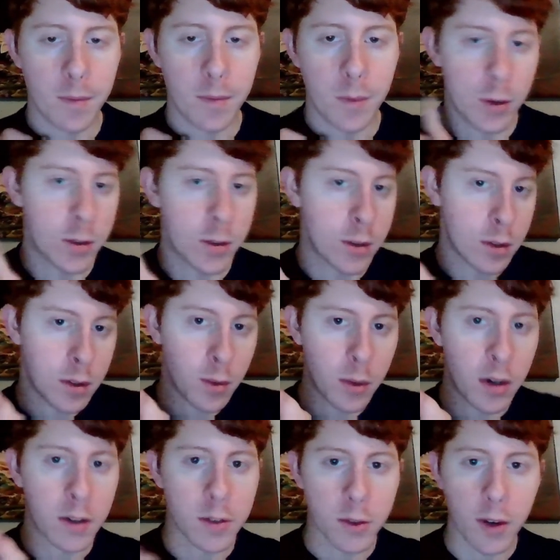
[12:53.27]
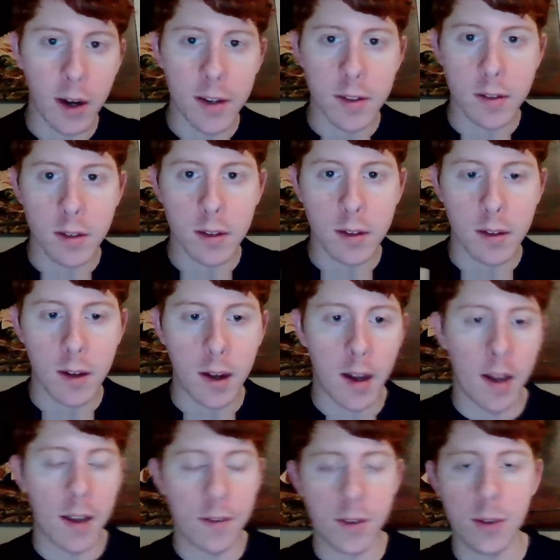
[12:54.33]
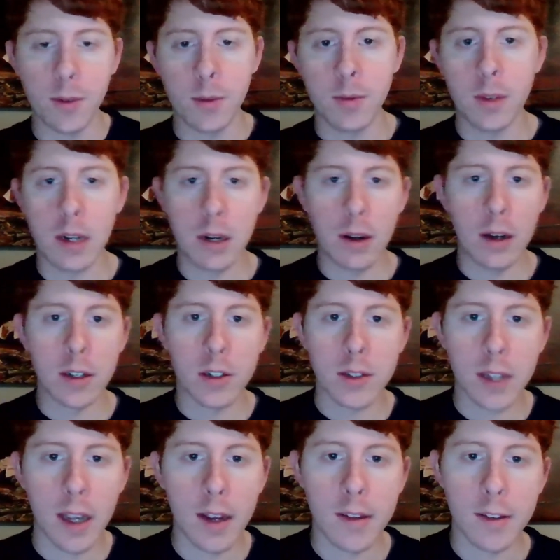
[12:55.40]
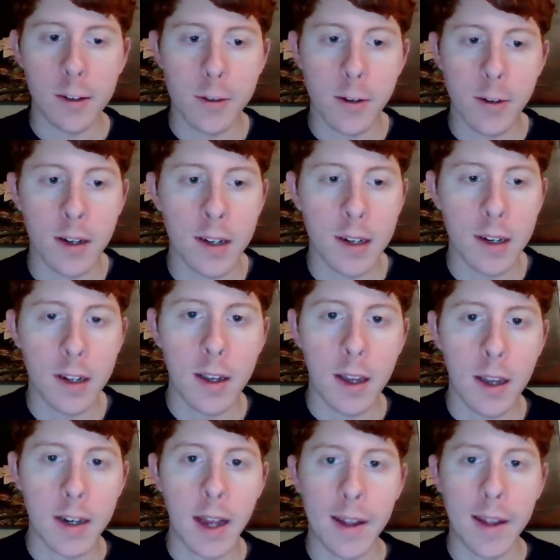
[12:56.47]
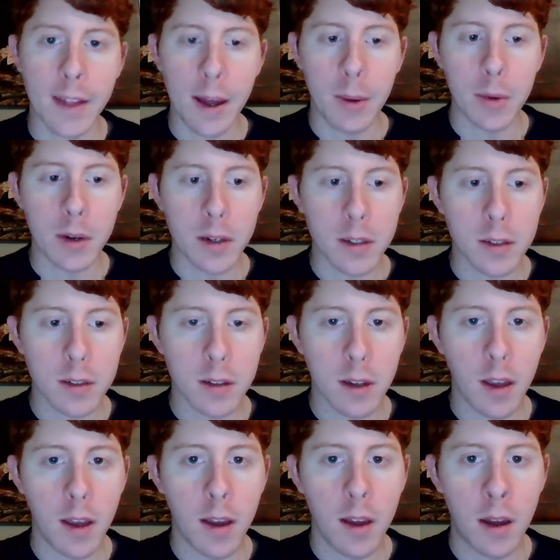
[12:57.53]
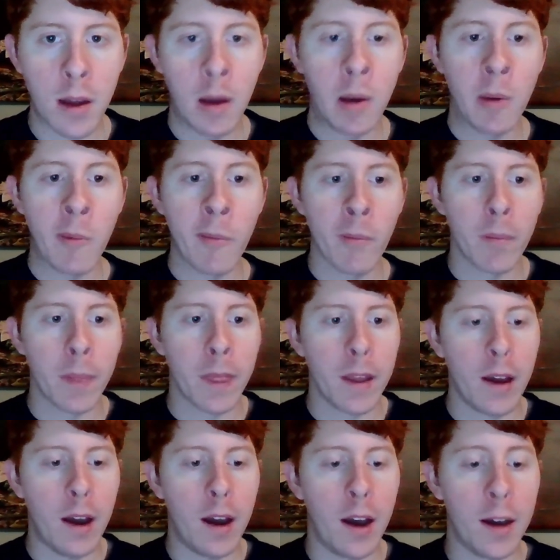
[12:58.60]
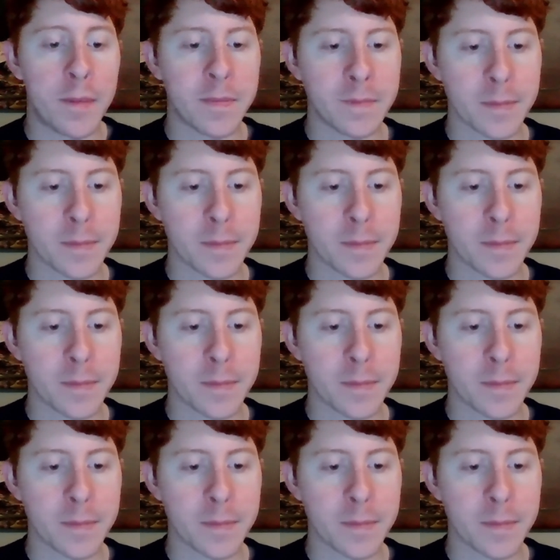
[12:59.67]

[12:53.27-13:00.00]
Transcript: which the word is Christ. If you understand the Trinity and how that works. Um,